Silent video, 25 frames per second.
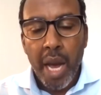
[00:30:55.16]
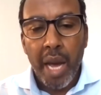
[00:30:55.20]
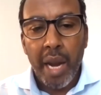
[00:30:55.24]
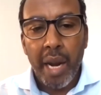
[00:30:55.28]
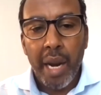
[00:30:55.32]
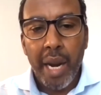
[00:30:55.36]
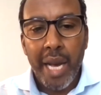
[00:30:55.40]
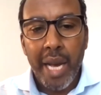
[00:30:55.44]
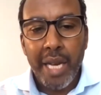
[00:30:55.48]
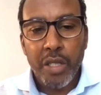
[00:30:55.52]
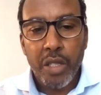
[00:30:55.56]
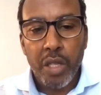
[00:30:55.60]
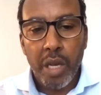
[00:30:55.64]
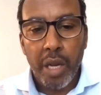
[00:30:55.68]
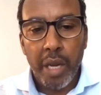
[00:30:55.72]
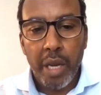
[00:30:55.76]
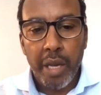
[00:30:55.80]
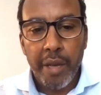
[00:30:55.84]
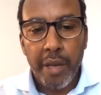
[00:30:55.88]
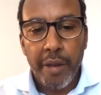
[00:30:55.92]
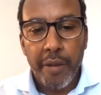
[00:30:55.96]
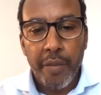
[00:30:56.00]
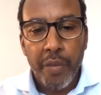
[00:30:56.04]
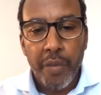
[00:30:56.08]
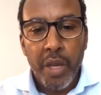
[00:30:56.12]
And
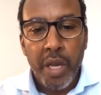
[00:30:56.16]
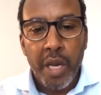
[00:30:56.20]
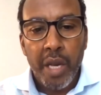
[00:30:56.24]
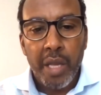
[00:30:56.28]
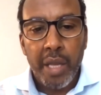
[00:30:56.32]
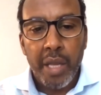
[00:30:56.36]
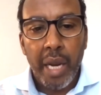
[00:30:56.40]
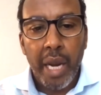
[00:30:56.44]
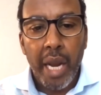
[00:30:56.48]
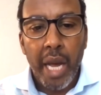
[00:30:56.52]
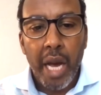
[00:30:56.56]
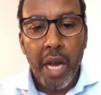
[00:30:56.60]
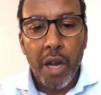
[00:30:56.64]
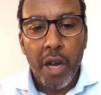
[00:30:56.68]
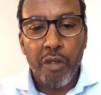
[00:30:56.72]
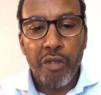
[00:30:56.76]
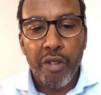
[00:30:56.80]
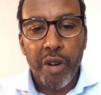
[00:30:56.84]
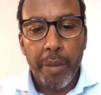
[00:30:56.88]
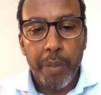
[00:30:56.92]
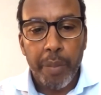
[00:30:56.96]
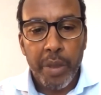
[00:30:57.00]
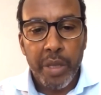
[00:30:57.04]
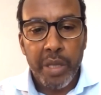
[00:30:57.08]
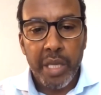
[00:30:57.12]
lastly, the lack
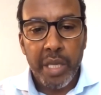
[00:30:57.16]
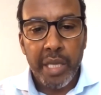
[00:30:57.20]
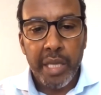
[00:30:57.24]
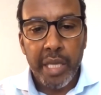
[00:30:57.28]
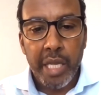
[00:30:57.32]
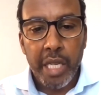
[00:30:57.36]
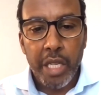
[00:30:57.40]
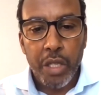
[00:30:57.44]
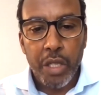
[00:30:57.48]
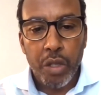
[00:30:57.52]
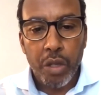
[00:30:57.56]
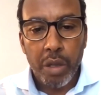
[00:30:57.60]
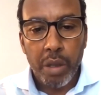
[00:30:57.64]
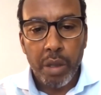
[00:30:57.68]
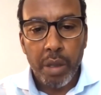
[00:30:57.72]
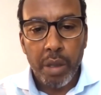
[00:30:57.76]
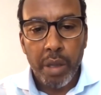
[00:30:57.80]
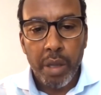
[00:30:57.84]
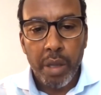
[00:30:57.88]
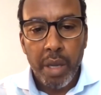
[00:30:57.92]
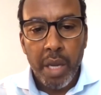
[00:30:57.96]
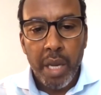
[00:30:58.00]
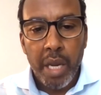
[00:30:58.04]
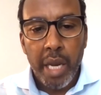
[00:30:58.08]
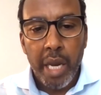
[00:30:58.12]
of representation
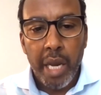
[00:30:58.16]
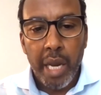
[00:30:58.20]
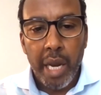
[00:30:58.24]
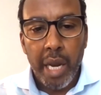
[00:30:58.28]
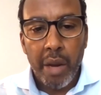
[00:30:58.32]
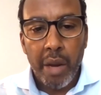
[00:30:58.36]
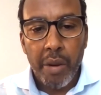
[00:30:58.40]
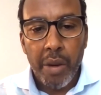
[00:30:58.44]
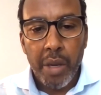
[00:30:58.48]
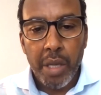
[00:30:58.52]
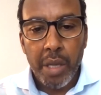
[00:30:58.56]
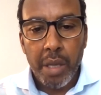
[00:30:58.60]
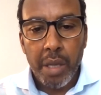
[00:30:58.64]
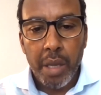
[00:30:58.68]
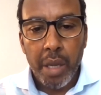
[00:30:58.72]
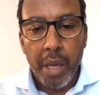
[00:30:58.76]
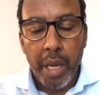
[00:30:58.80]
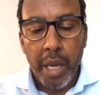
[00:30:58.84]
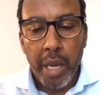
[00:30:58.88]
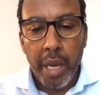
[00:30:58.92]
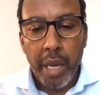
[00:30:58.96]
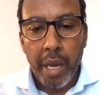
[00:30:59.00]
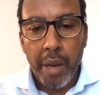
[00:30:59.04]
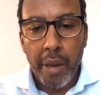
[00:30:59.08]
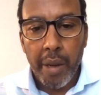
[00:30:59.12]
in our
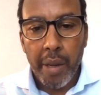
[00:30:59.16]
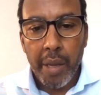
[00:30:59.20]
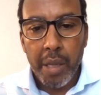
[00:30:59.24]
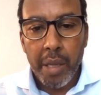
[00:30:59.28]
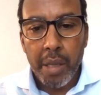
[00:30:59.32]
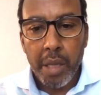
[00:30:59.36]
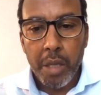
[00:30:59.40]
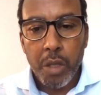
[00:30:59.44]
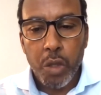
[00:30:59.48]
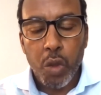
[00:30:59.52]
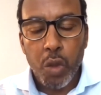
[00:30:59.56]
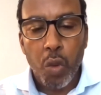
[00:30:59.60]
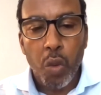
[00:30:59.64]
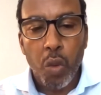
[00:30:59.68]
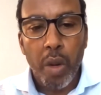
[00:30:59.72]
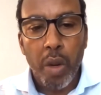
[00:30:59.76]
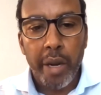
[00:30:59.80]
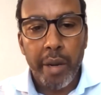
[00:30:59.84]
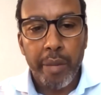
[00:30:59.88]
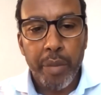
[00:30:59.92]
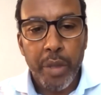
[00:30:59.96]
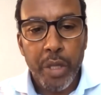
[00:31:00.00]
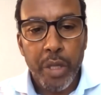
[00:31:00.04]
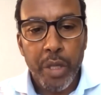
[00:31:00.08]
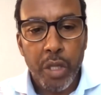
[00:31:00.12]
school
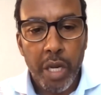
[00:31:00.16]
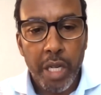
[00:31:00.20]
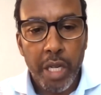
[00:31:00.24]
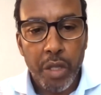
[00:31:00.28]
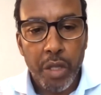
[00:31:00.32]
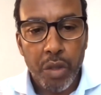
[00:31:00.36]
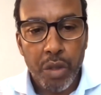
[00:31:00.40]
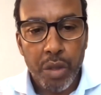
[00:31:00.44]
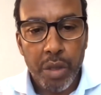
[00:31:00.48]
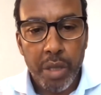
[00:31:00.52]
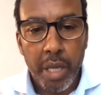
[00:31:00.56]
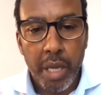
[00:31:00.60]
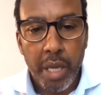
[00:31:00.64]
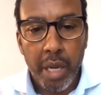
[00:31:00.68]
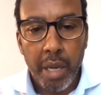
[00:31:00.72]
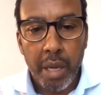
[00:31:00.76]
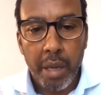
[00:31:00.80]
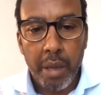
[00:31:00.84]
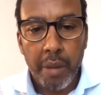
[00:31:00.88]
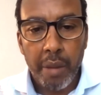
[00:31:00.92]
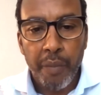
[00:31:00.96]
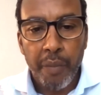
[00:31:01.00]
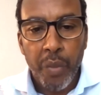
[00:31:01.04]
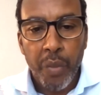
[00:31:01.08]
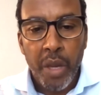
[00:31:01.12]
administrations,
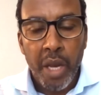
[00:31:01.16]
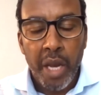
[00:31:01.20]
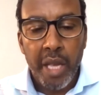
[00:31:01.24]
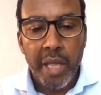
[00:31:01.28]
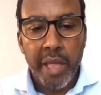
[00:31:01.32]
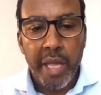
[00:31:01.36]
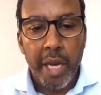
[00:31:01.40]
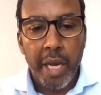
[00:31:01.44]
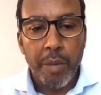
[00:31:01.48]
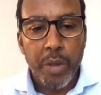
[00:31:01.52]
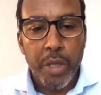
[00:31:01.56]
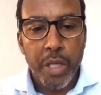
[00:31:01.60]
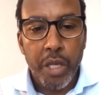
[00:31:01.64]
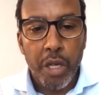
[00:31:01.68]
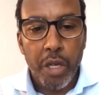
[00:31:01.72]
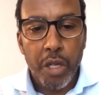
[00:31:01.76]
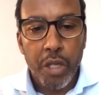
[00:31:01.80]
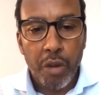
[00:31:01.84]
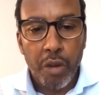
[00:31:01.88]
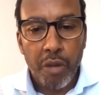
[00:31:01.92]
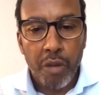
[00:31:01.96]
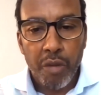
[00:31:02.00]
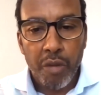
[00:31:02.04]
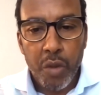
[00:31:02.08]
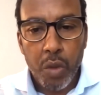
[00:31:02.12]
in the
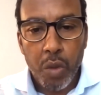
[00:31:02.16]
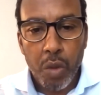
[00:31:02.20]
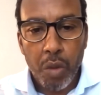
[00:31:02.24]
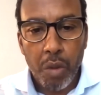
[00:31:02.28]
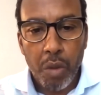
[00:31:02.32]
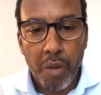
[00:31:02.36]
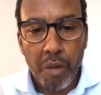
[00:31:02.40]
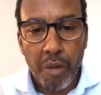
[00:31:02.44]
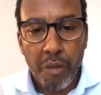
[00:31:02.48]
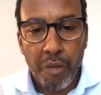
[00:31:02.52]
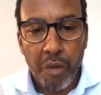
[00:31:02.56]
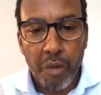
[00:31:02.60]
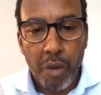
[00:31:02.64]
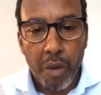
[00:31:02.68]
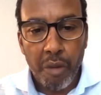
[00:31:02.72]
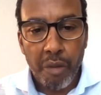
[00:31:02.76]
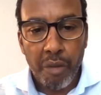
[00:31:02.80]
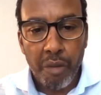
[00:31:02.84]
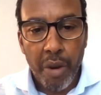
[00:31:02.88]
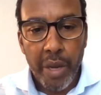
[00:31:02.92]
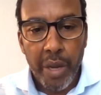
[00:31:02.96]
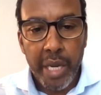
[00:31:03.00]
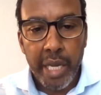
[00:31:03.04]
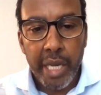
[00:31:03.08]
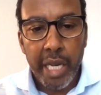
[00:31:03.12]
administration
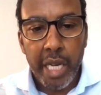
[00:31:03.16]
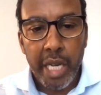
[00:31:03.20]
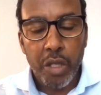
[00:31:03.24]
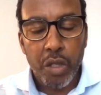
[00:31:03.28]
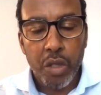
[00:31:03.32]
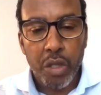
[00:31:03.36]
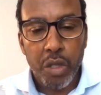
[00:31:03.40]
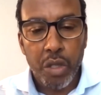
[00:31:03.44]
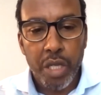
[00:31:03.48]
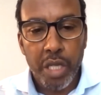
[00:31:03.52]
of our education